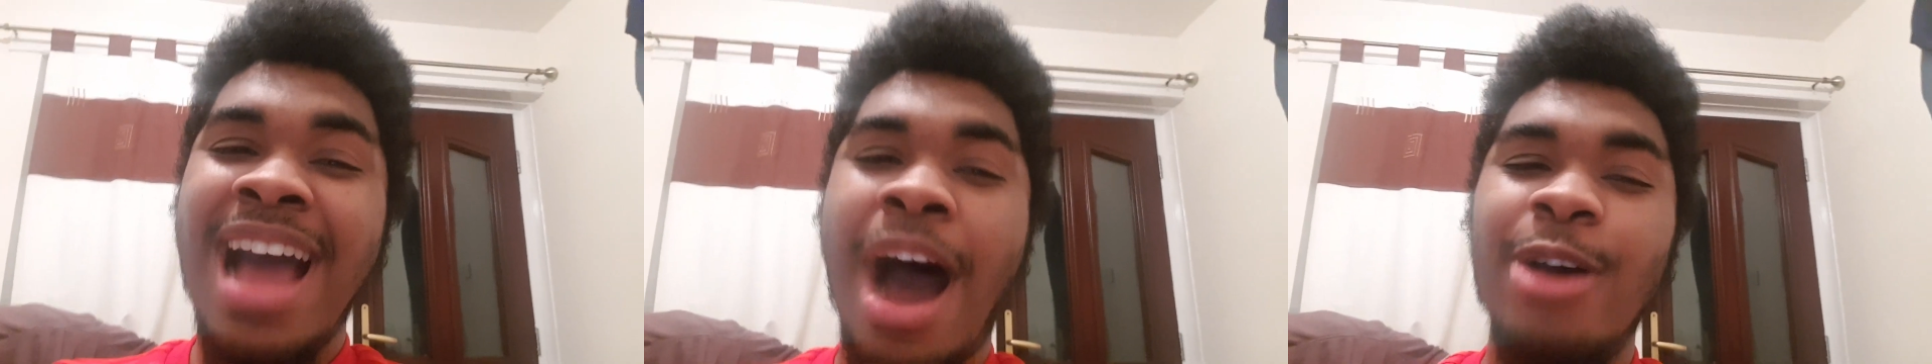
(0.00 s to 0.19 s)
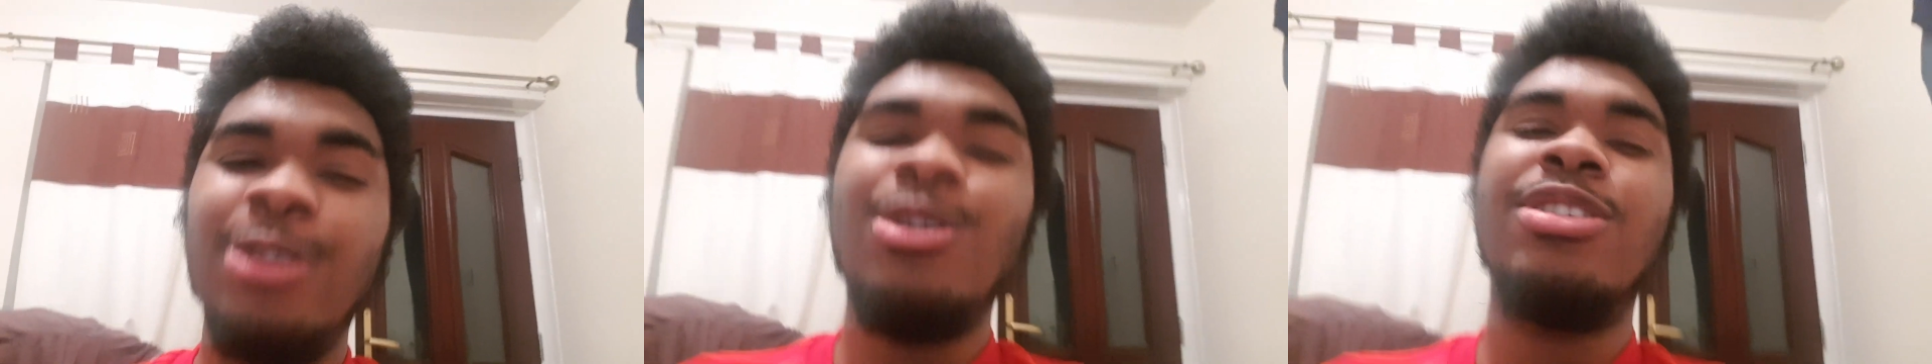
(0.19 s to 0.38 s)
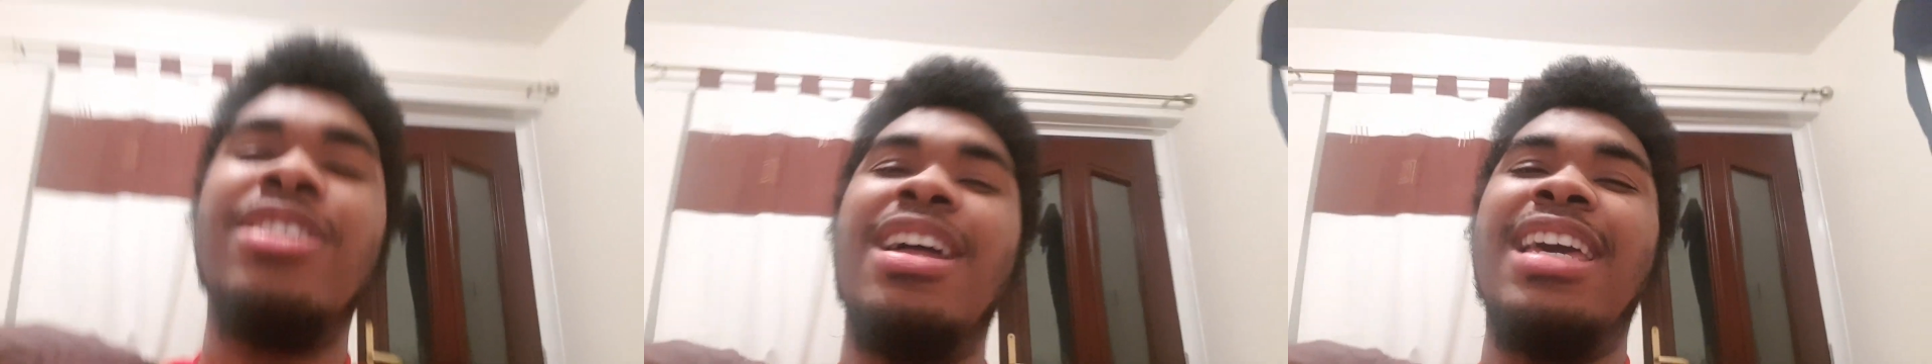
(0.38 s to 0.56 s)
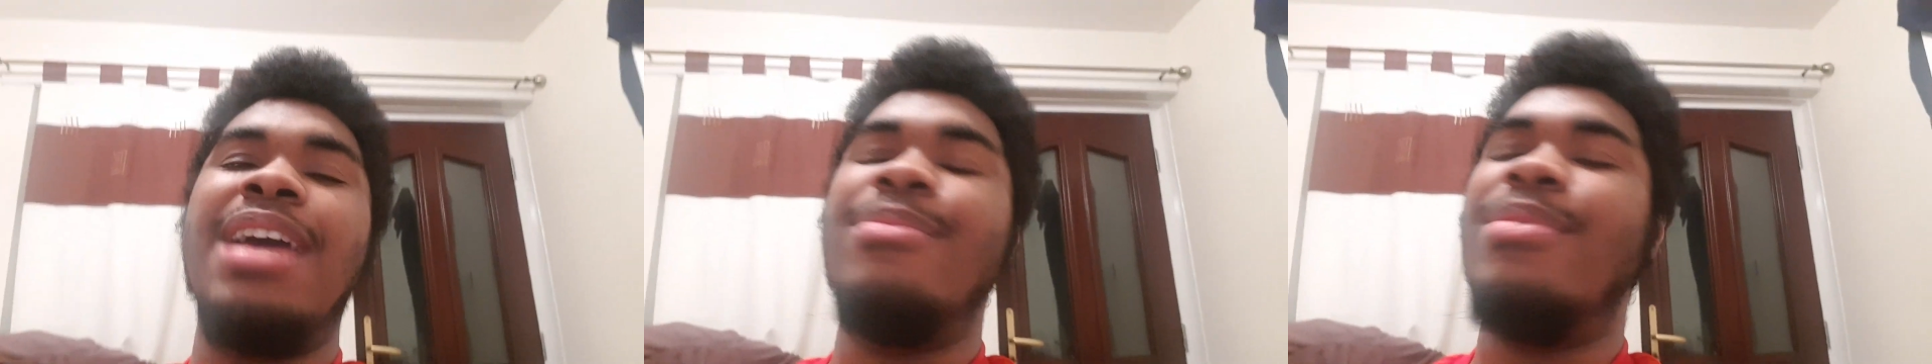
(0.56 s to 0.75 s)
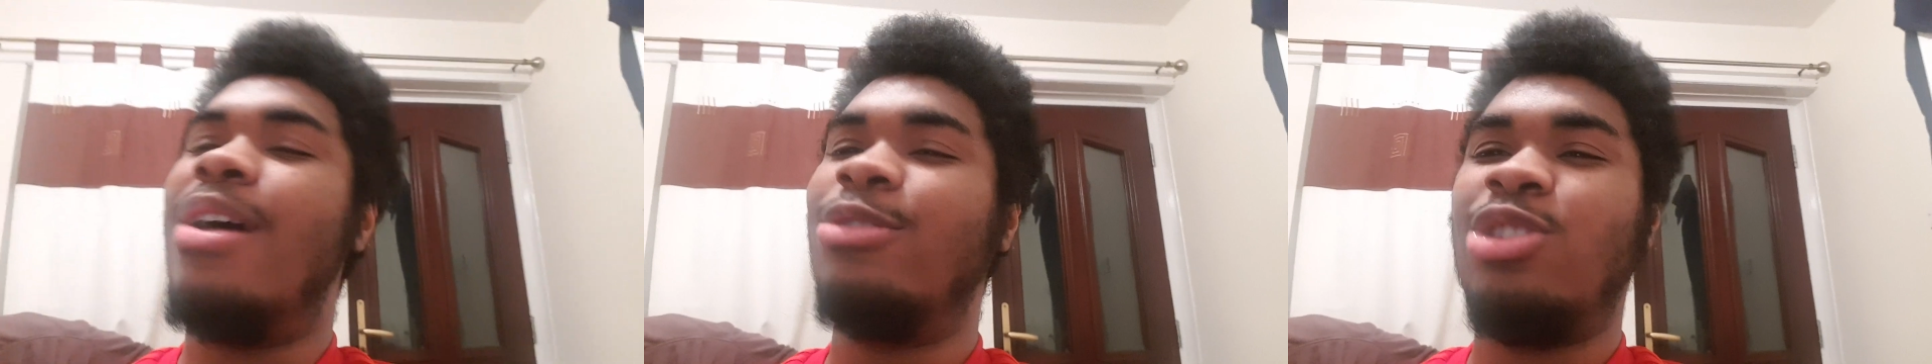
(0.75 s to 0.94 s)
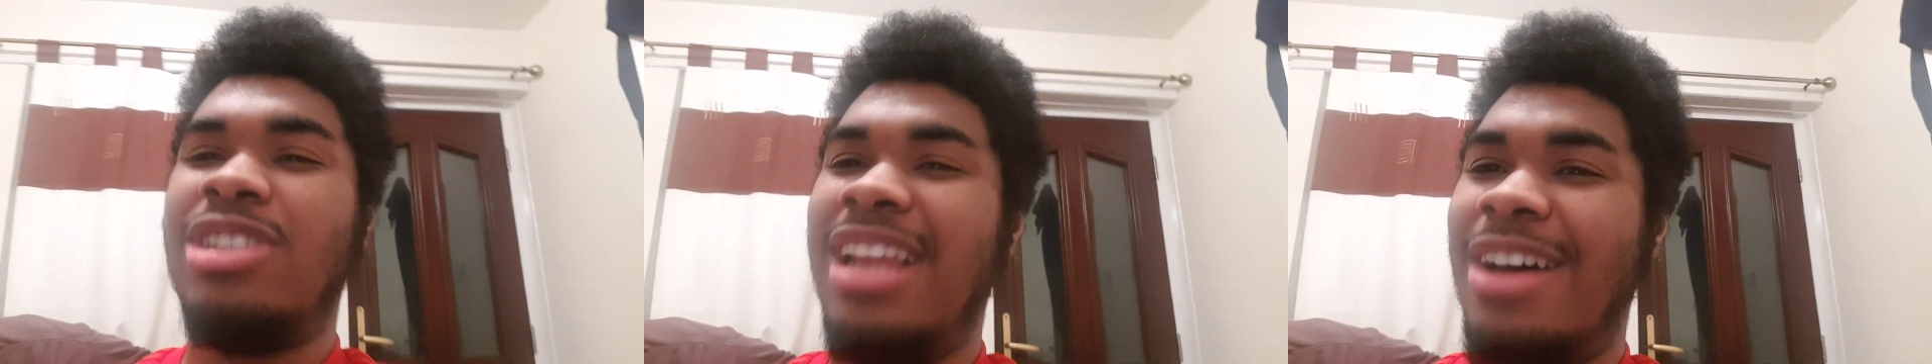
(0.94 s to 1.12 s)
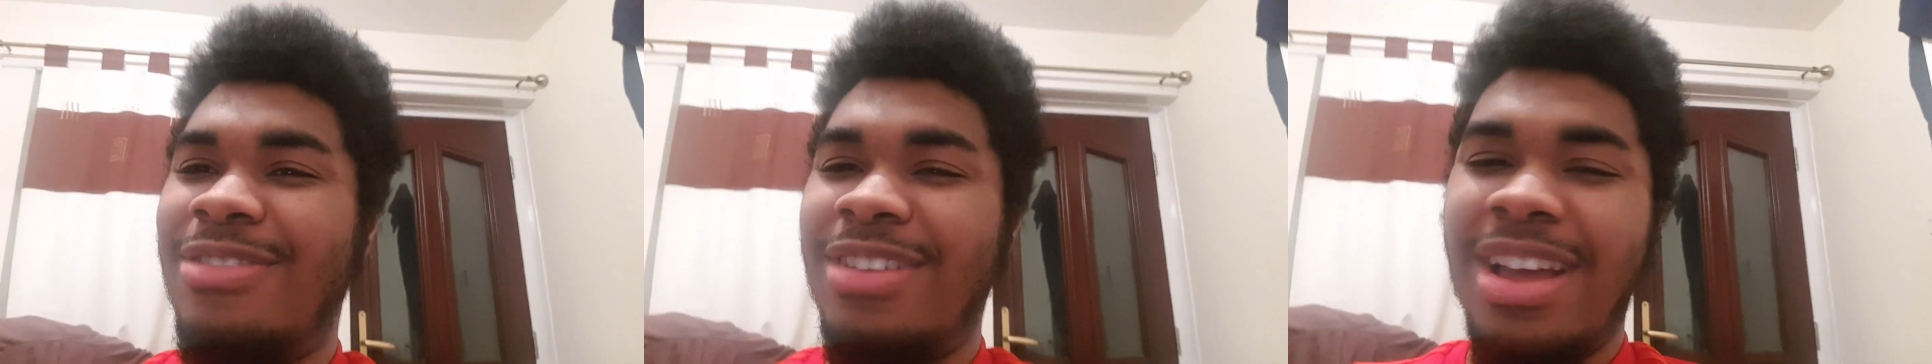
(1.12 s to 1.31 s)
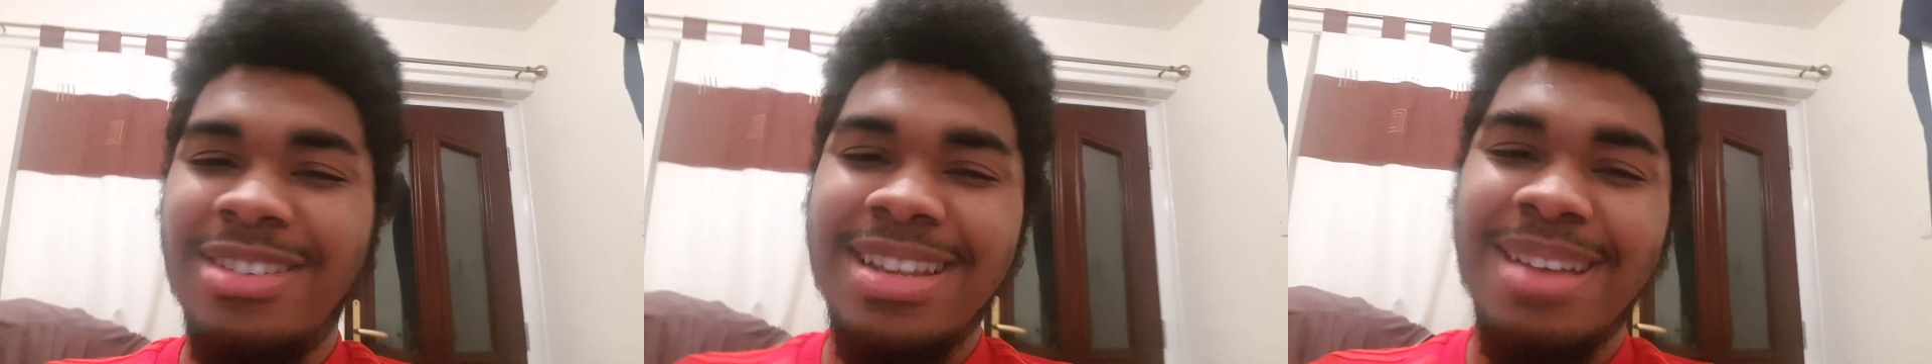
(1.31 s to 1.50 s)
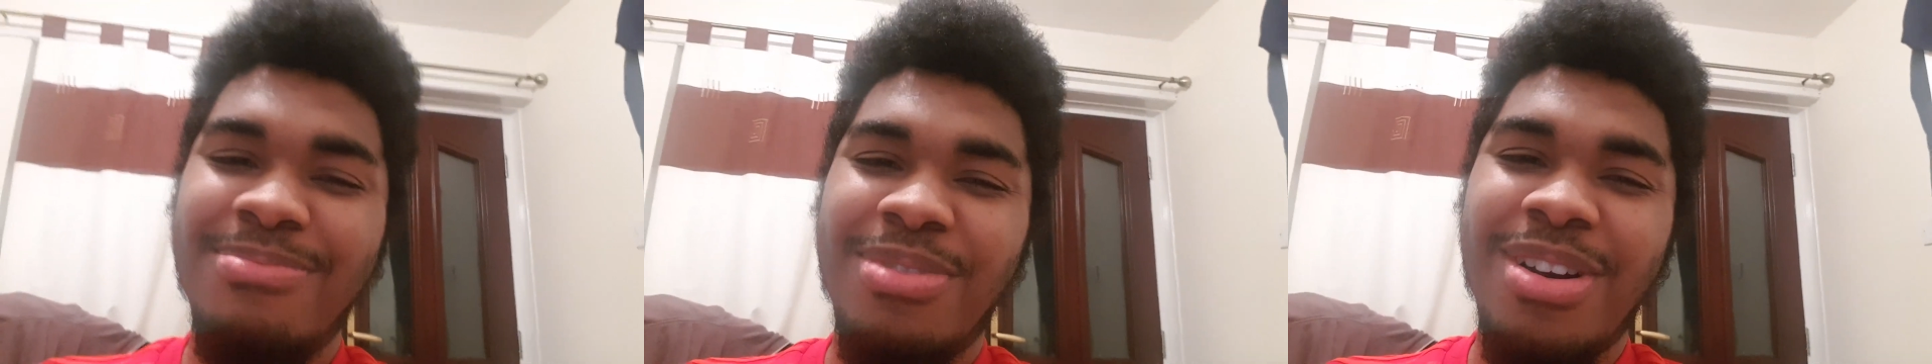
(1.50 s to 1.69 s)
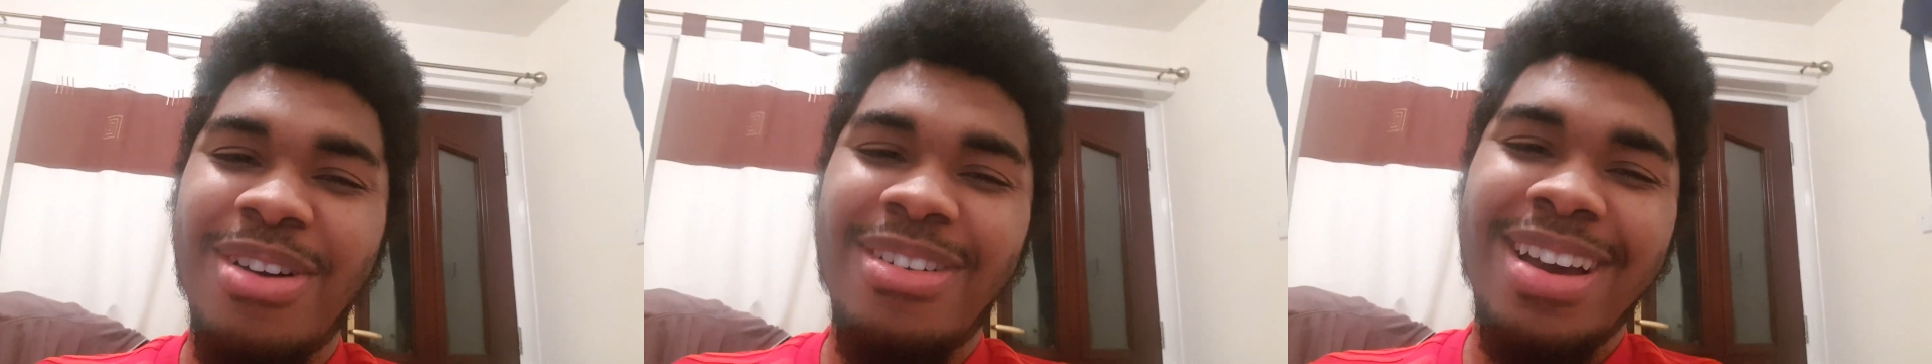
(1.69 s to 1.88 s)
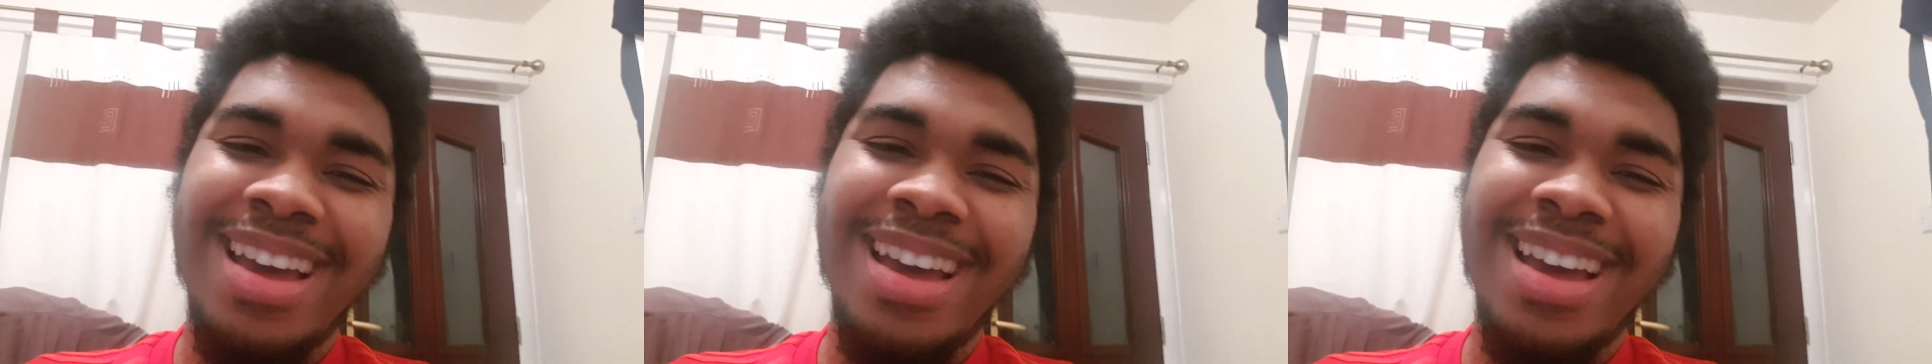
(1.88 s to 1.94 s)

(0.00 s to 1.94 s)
I was watching that game and I was just laughing. I was like, bro,